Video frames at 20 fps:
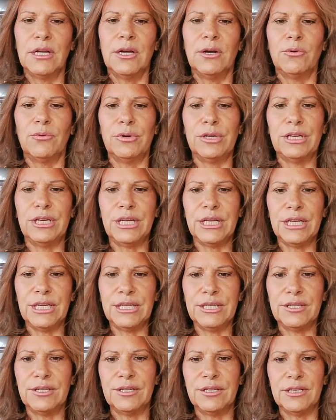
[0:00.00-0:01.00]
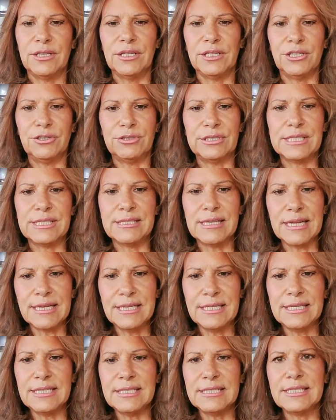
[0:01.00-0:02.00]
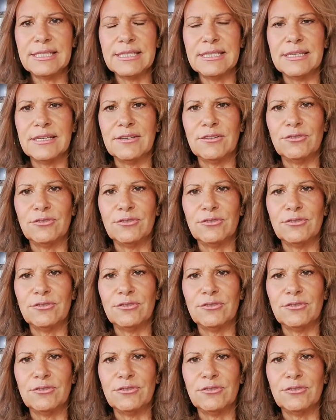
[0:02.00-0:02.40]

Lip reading: We need your steadiness